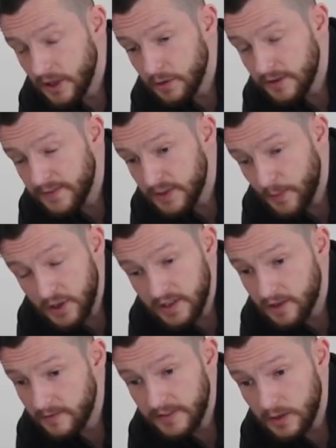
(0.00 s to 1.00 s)
know, if you
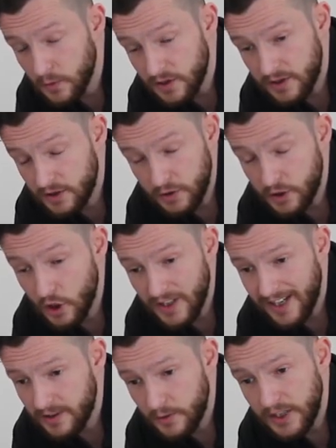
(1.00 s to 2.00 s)
spotted something which you
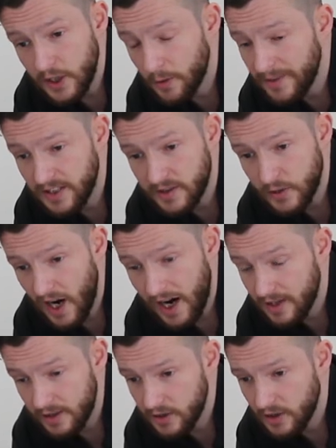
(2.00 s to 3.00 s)
don't agree or makes you
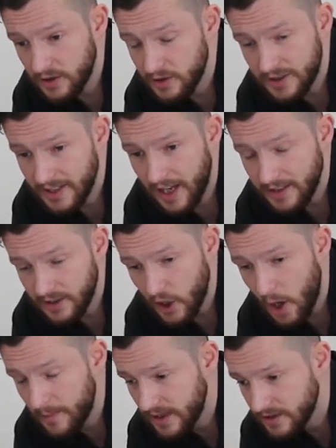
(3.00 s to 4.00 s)
angry or you didn't like the
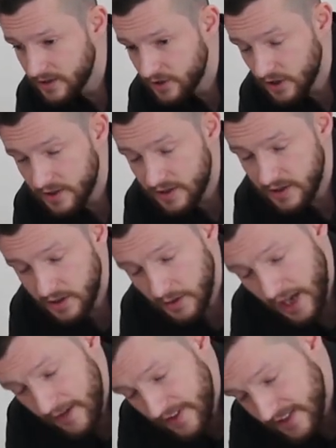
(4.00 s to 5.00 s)
comment, just, you
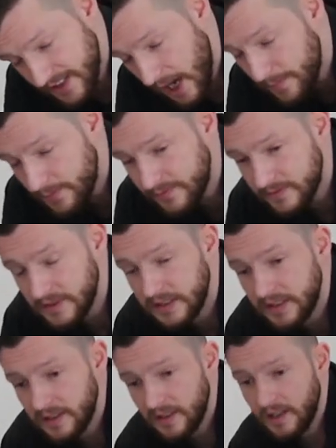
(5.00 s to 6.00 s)
know, have a step
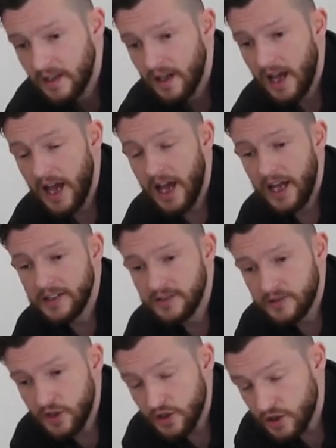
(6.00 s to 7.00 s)

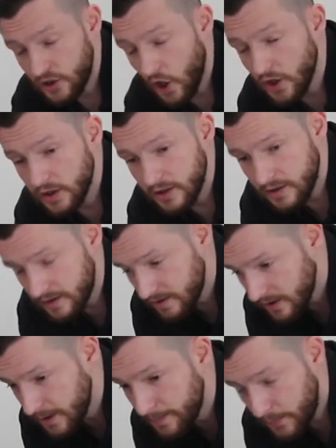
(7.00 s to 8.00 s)
and just
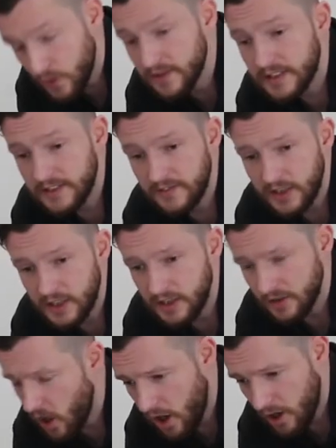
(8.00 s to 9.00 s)
don't
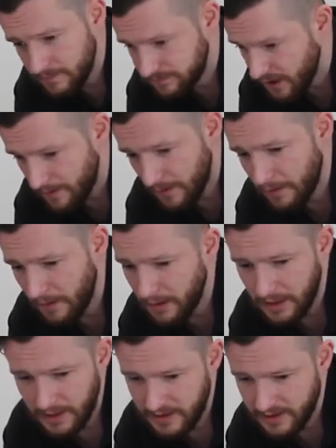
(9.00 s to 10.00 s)
impulsively, oh, blah, blah, blah,
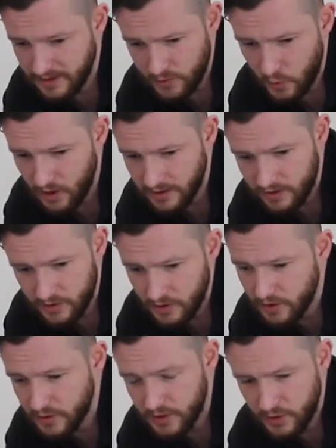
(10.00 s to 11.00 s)
blah, this is wrong, this is
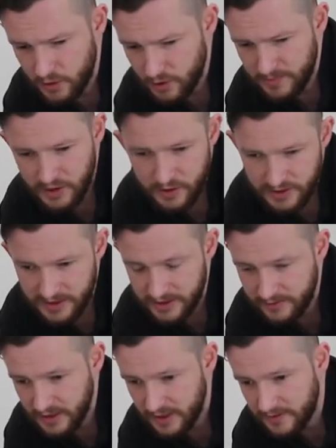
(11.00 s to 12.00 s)
not good, you should be doing
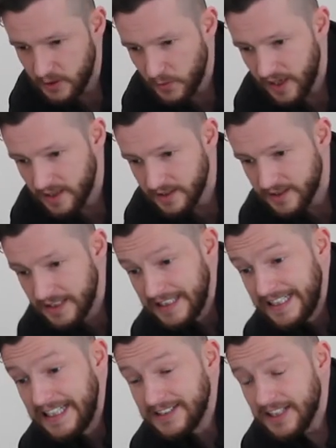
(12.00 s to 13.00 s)
this for different ways.
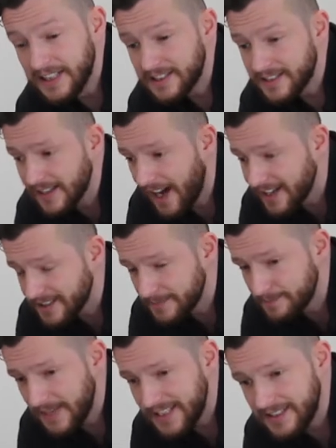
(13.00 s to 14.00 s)
There's as
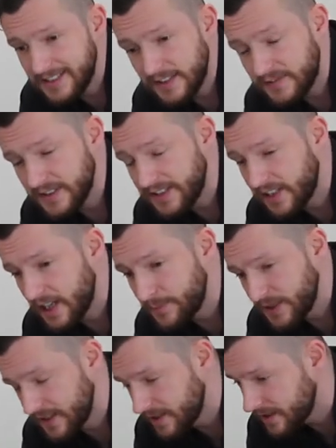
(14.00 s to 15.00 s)
many different
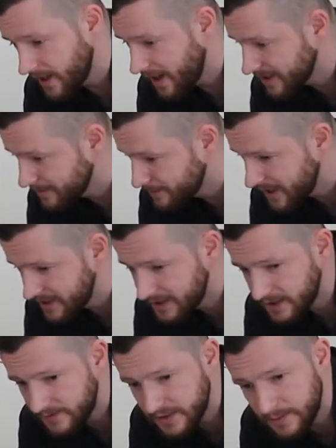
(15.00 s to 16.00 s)
therapies, as
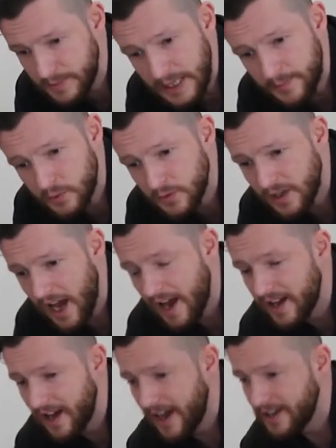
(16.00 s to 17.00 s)
many different people,
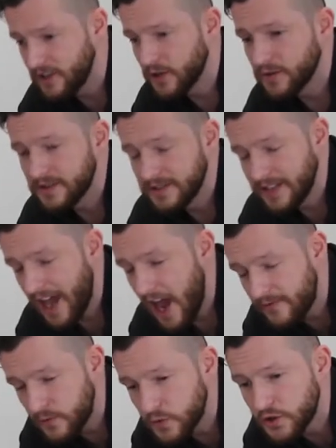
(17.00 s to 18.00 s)
you know,
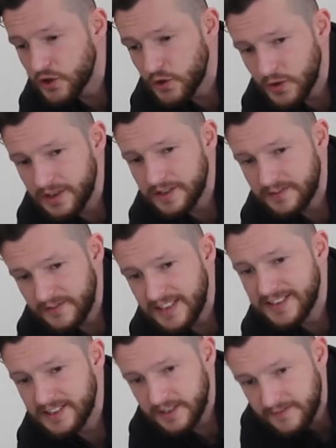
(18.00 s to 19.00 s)
everyone doing
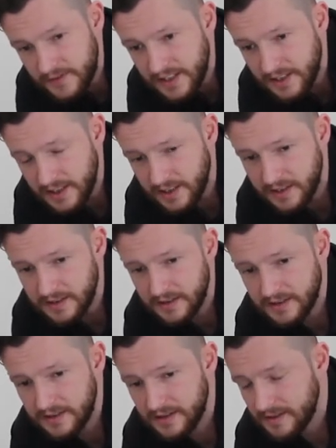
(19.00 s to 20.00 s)
things differently.
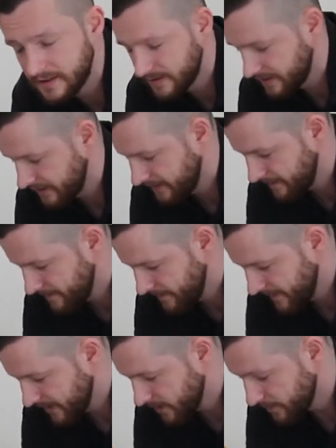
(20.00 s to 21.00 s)

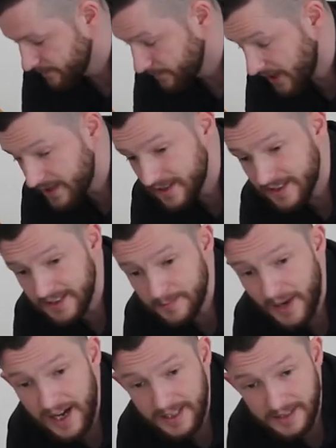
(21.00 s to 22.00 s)
So bear this
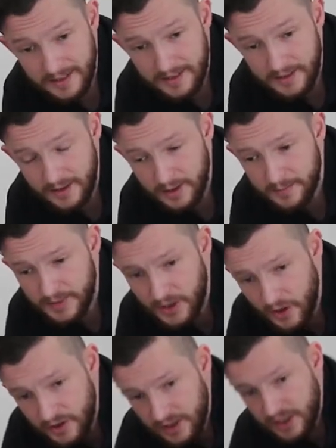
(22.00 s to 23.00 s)
in mind, you know,
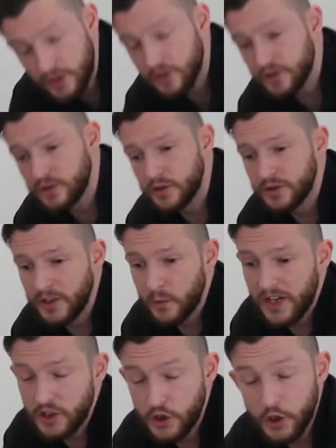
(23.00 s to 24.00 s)
because he doesn't do the
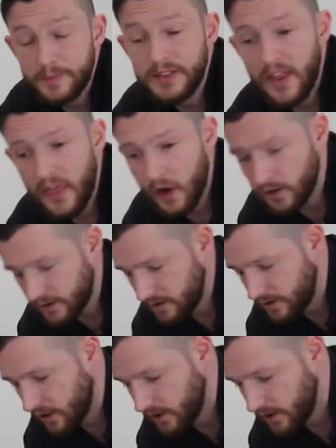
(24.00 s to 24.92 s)
way you've been taught,